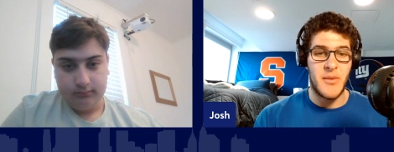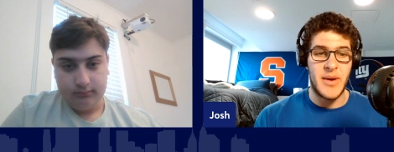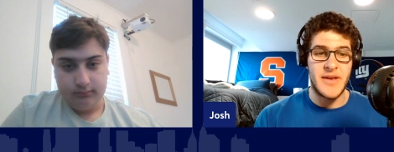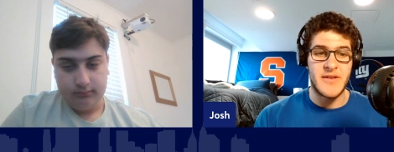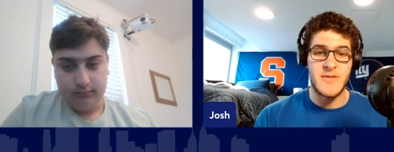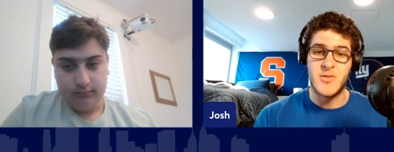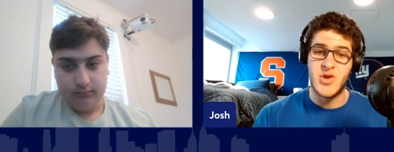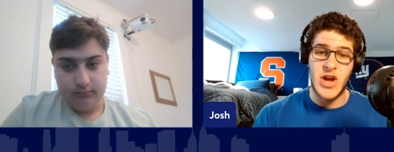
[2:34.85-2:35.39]
Speaker 1: up
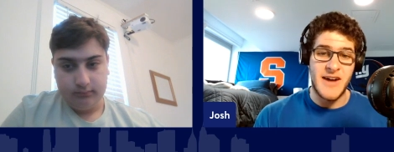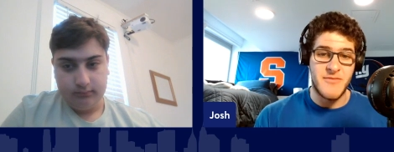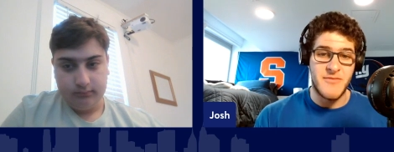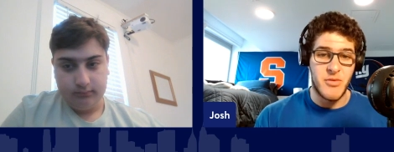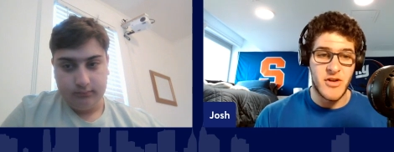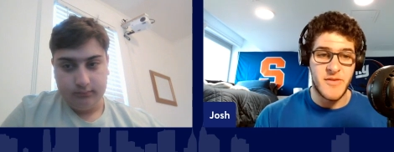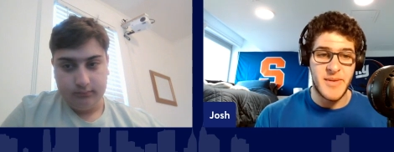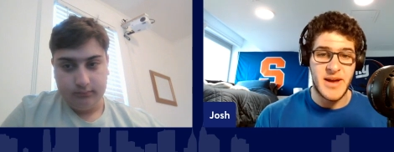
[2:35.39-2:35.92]
draft boards
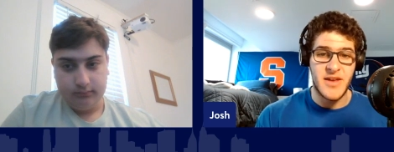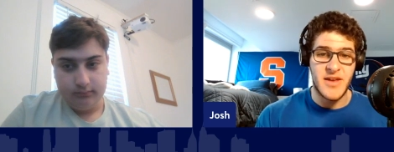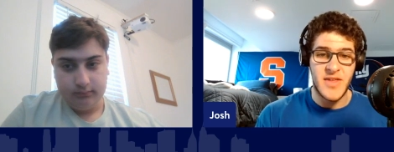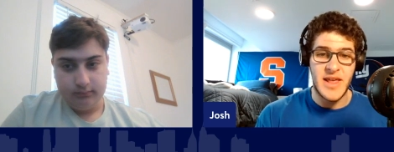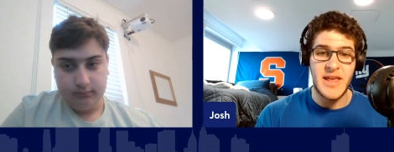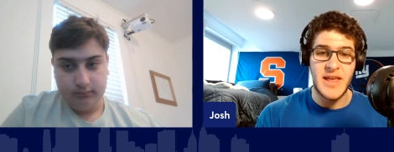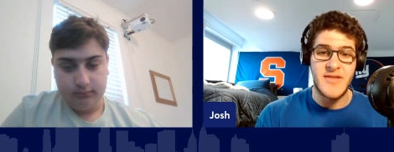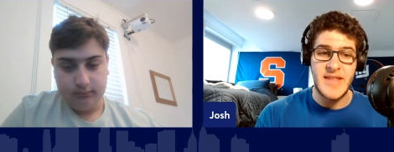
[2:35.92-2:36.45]
because that. His
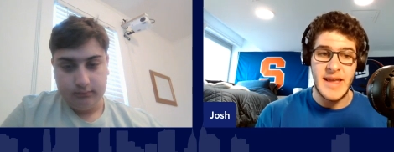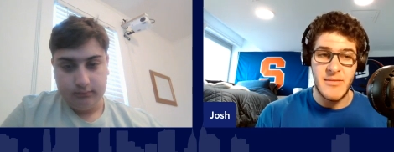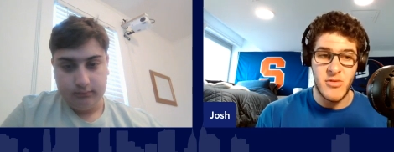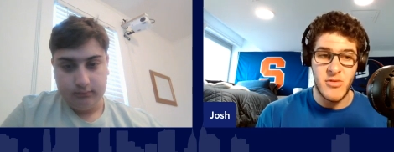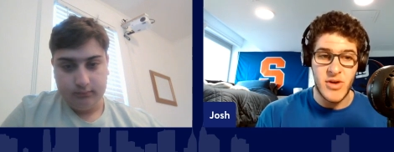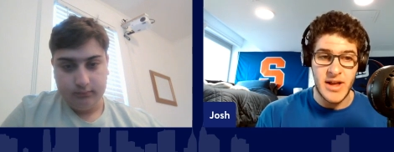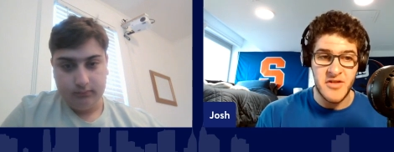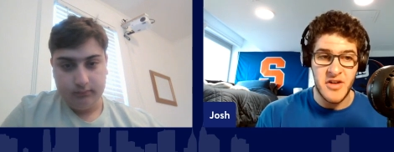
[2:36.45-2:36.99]
name will get
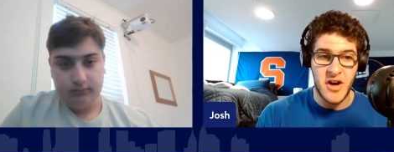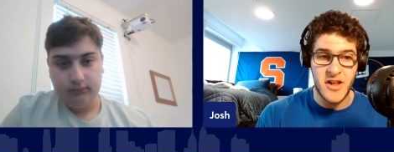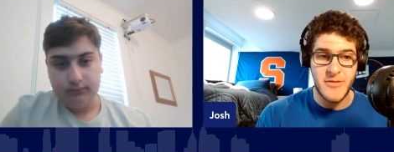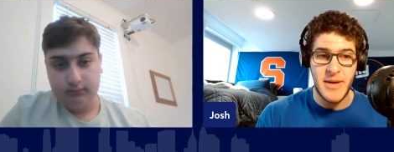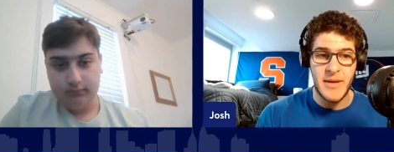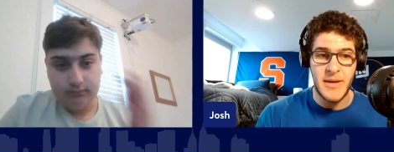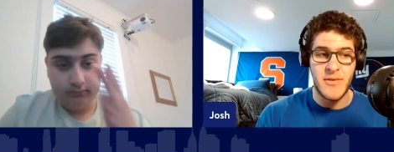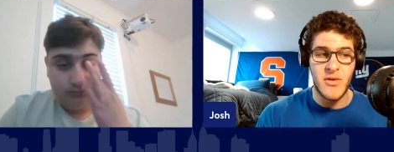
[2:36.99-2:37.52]
talked about
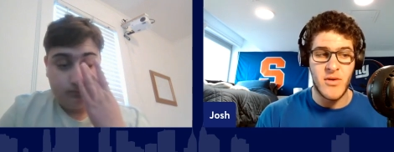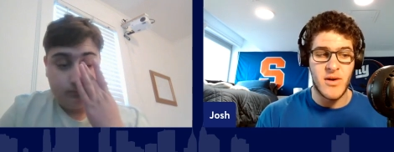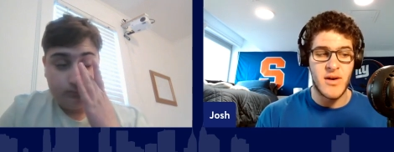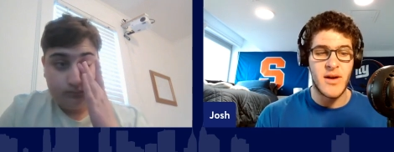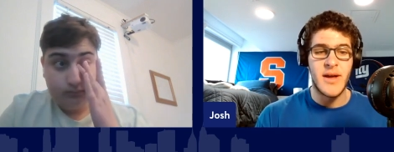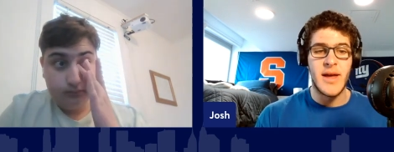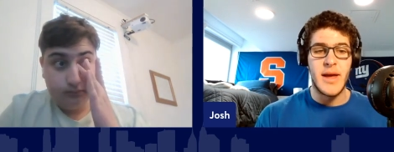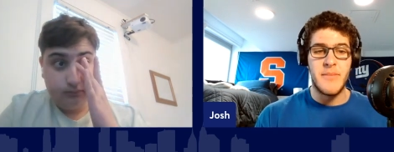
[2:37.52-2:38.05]
more
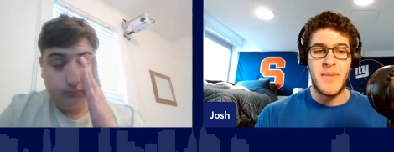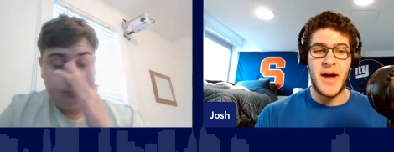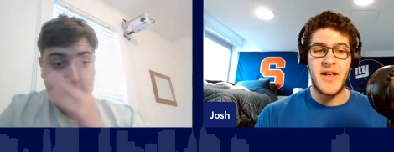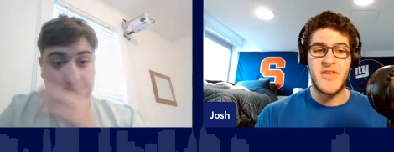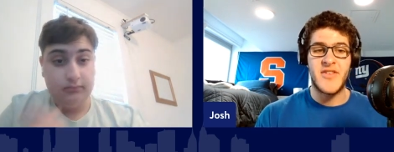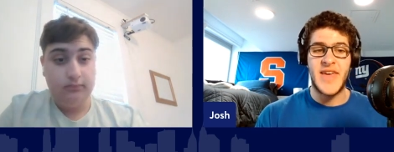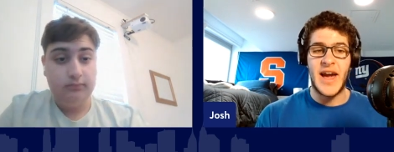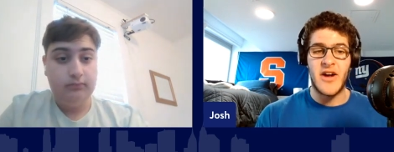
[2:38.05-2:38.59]
by
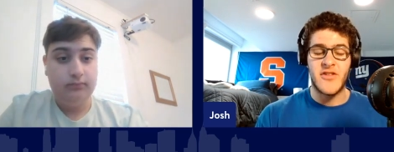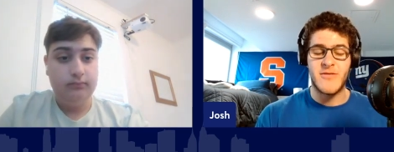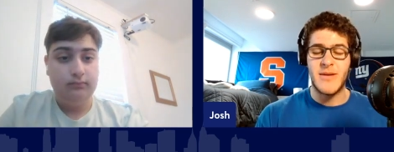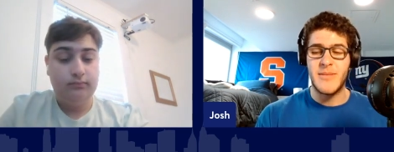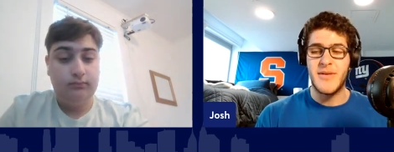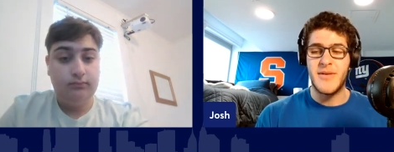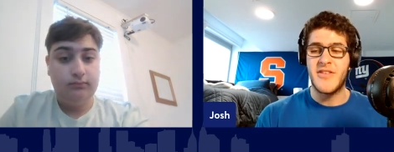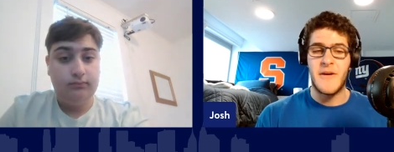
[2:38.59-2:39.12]
scouts. Maybe
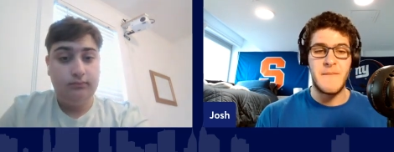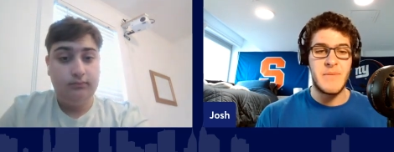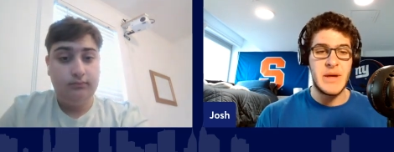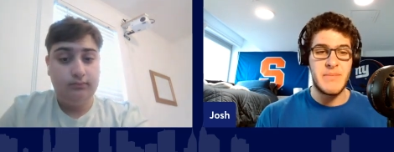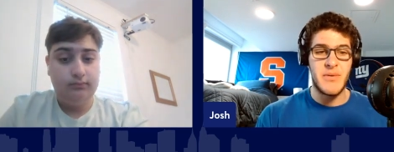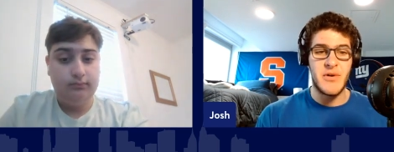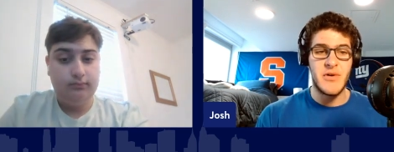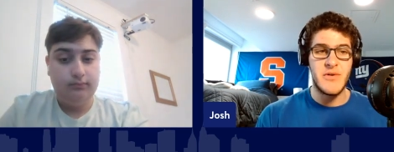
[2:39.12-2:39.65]
some people who
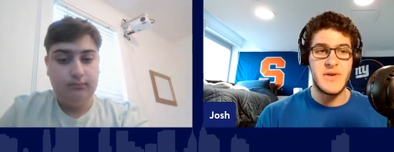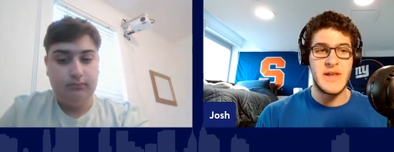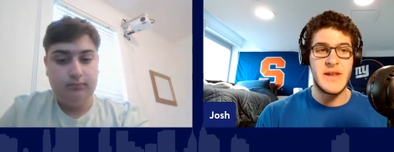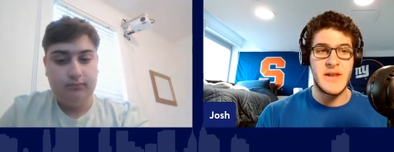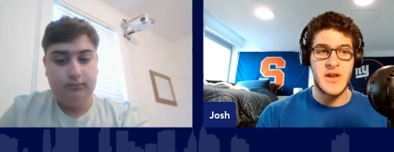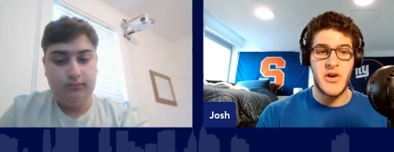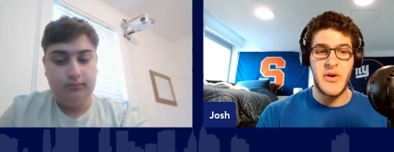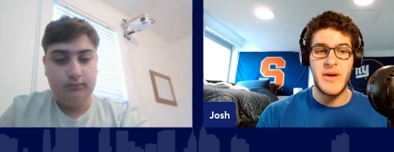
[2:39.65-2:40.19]
didn't know
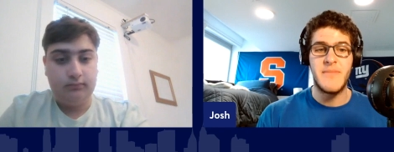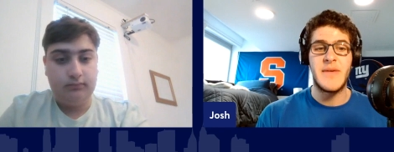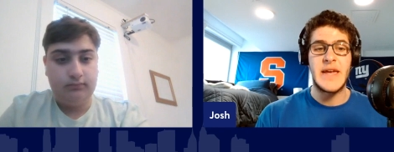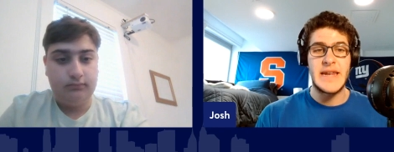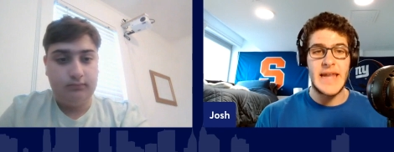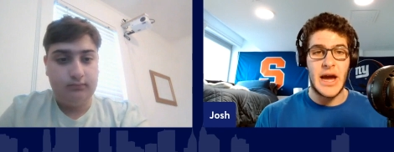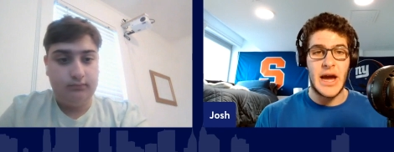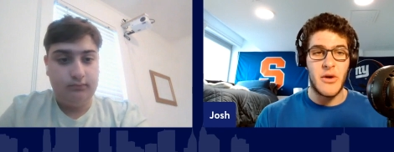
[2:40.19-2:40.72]
him, they now
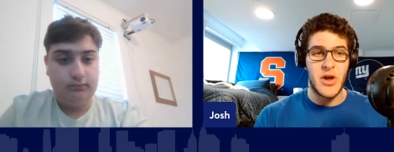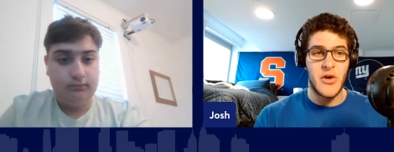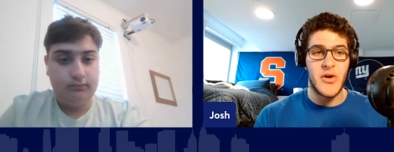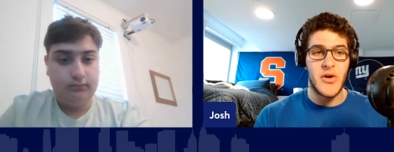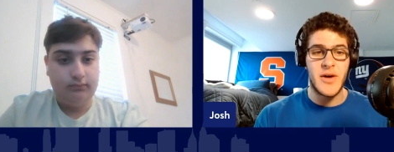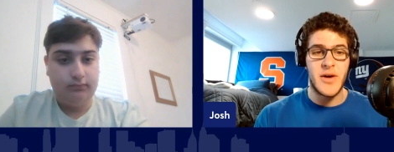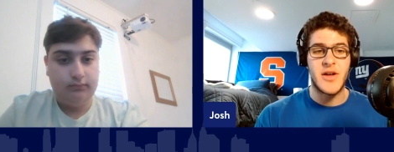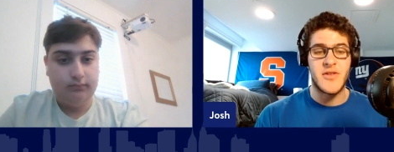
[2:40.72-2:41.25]
know him
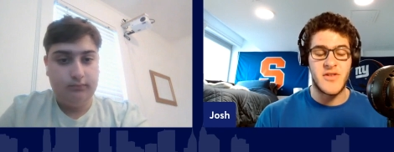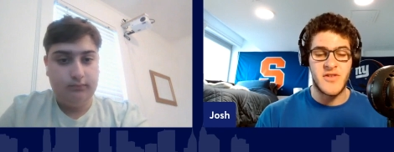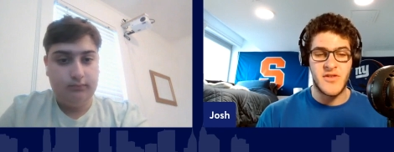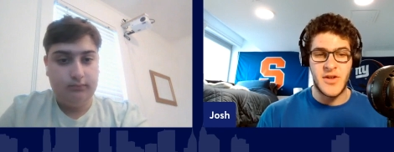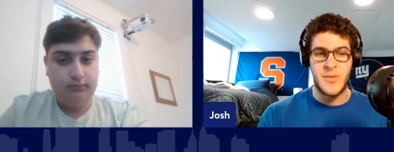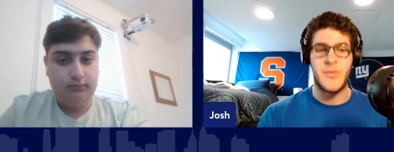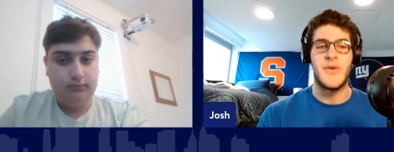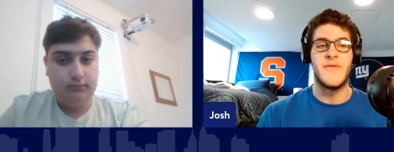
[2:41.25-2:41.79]
because his clip
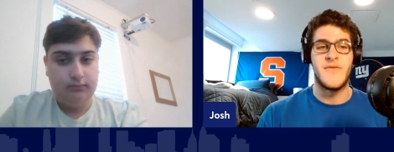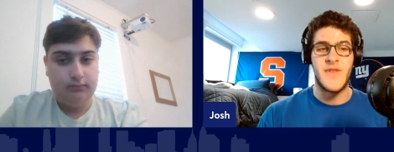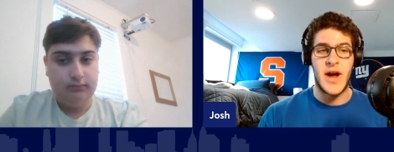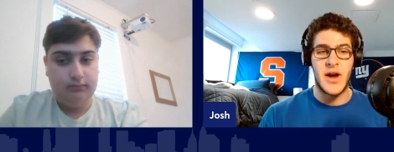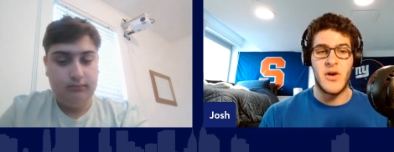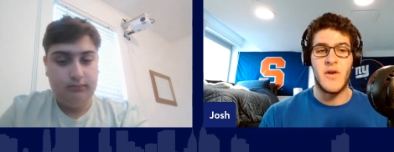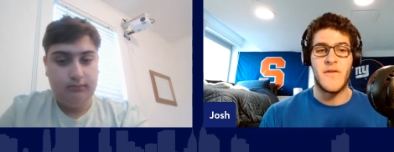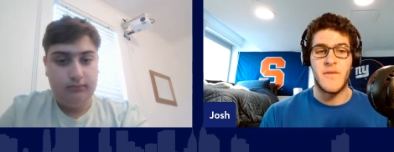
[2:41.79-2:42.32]
went viral
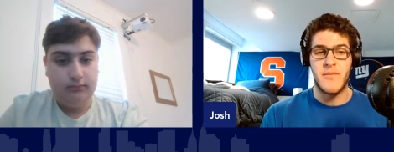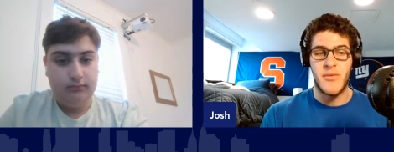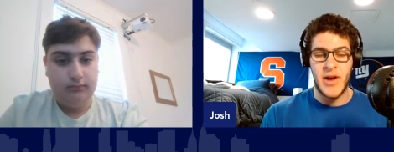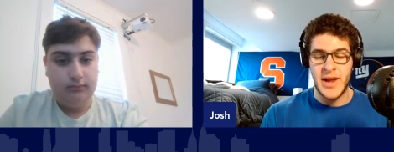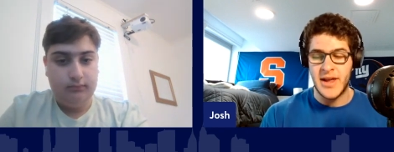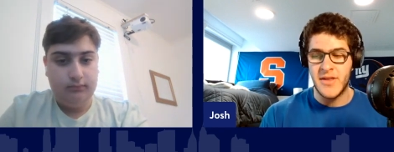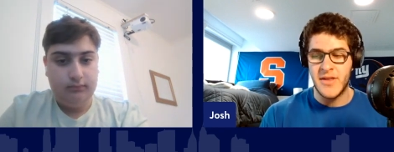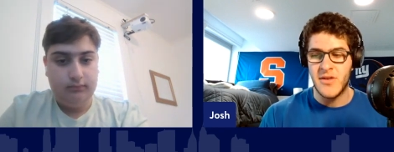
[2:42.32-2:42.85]
from breaking the
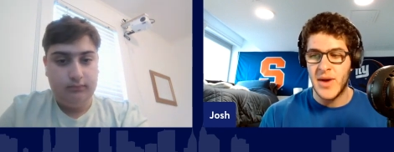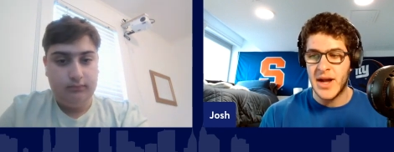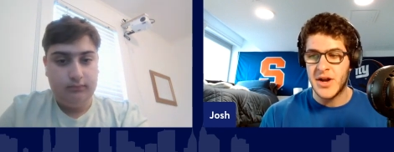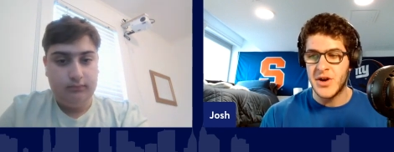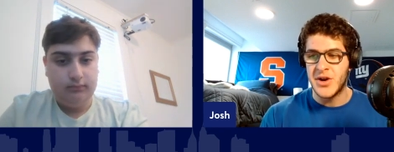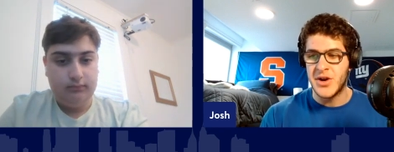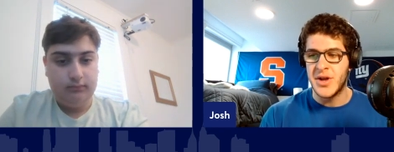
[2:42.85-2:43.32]
record.